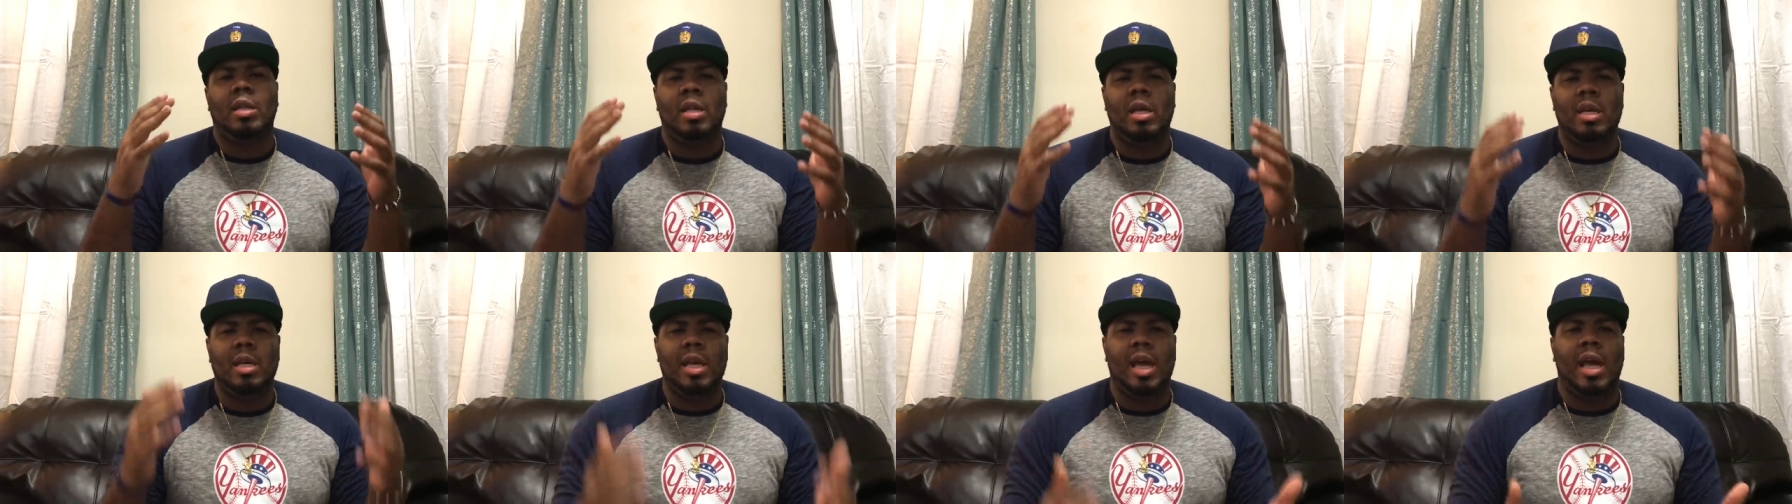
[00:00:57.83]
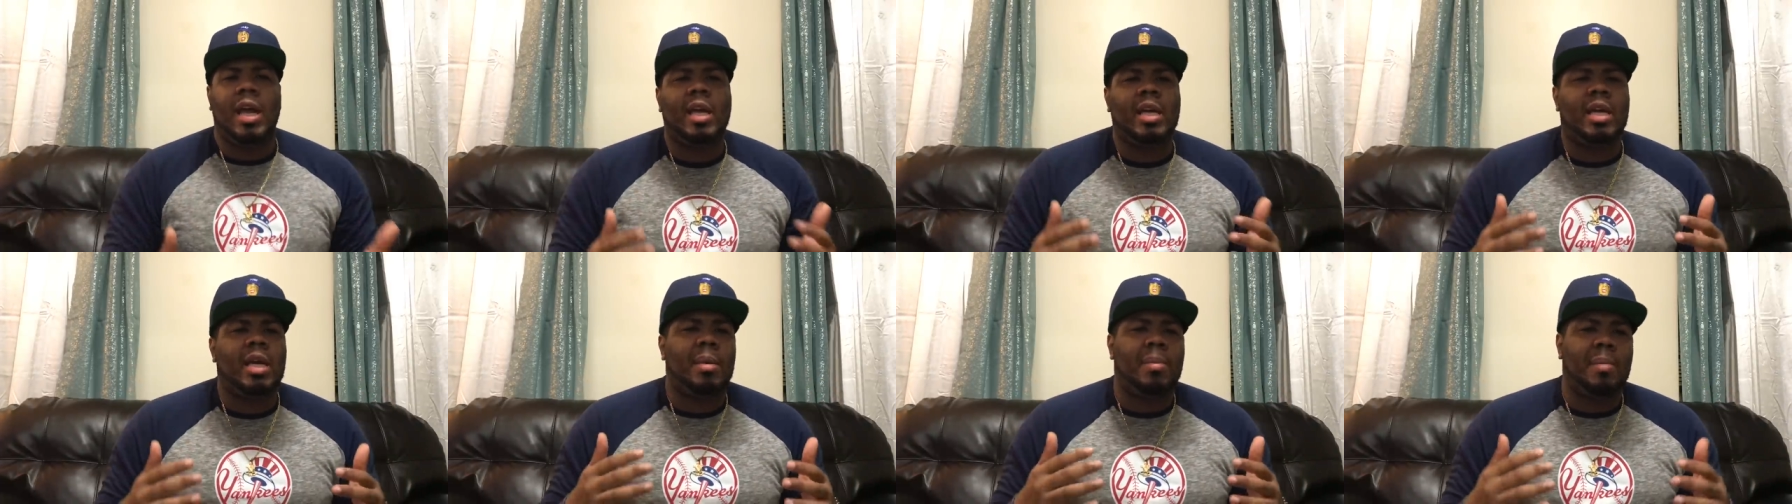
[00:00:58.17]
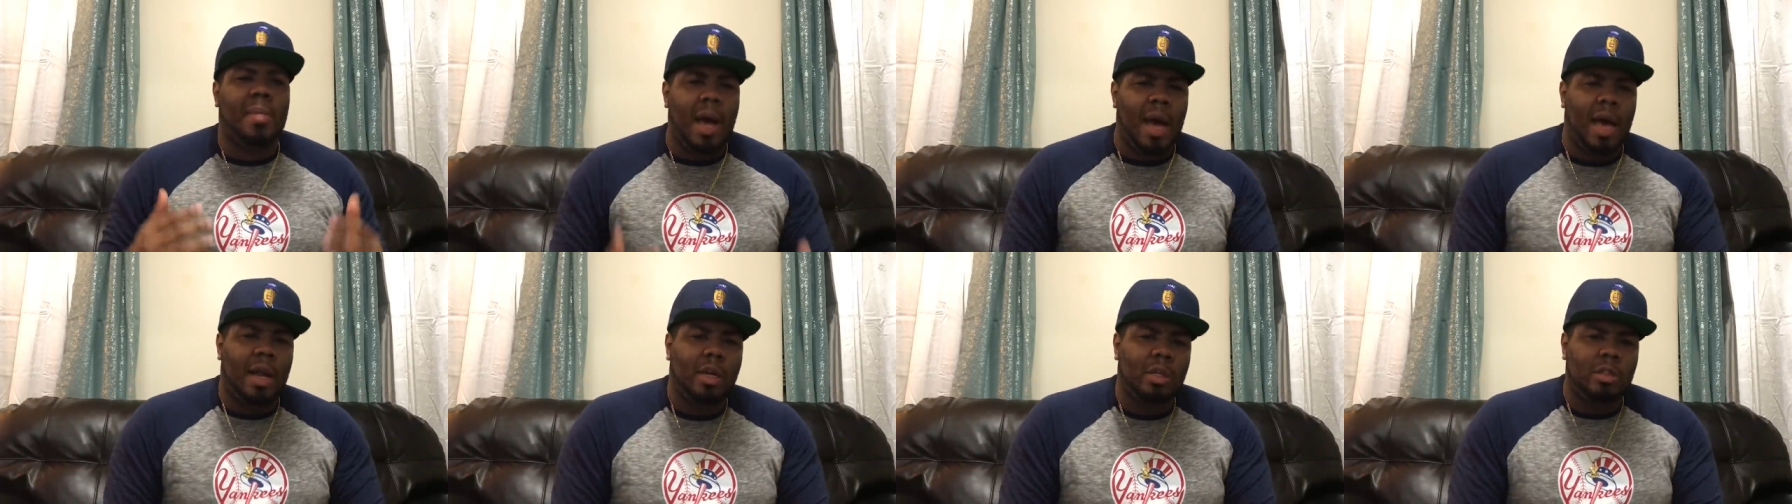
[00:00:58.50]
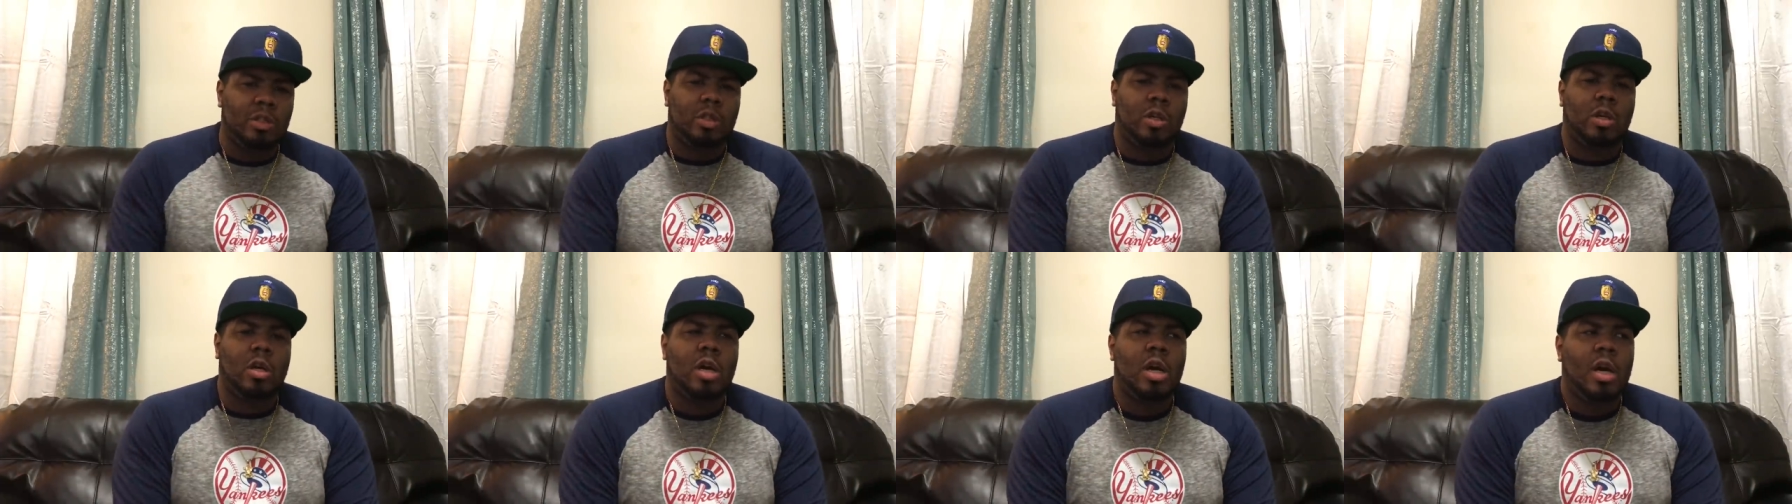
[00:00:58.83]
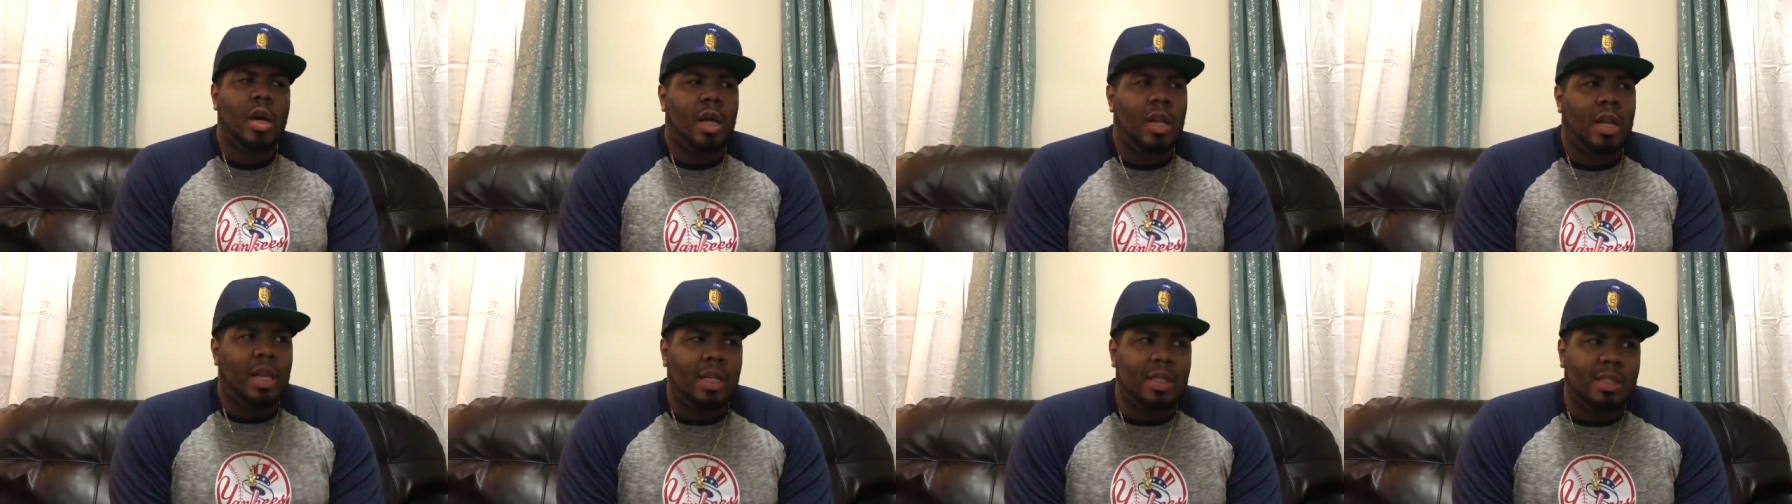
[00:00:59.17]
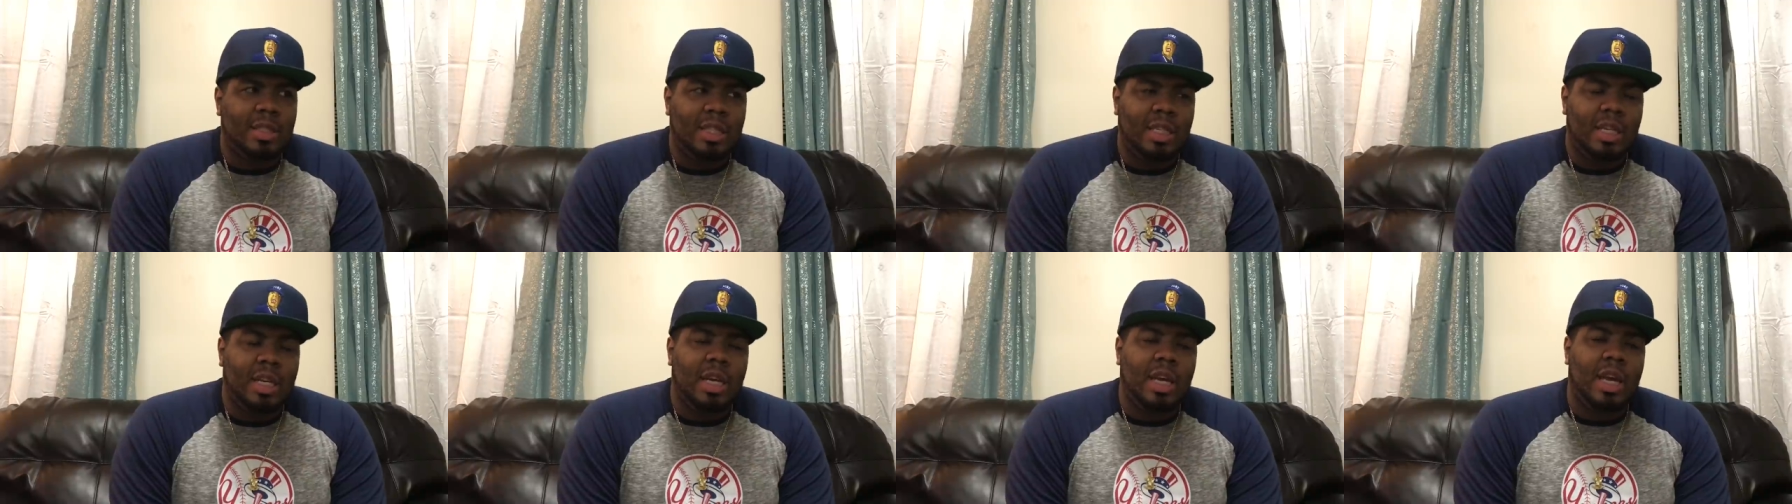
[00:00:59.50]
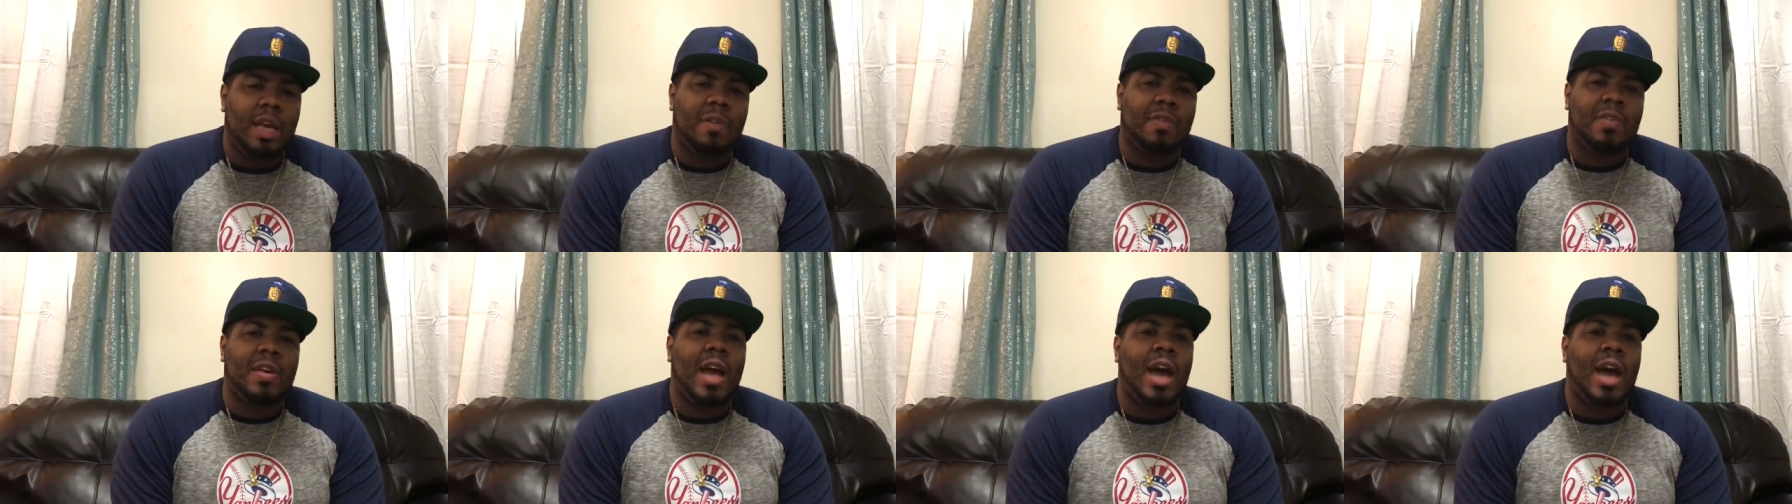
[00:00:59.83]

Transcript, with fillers: the Yankee manager. Let's see if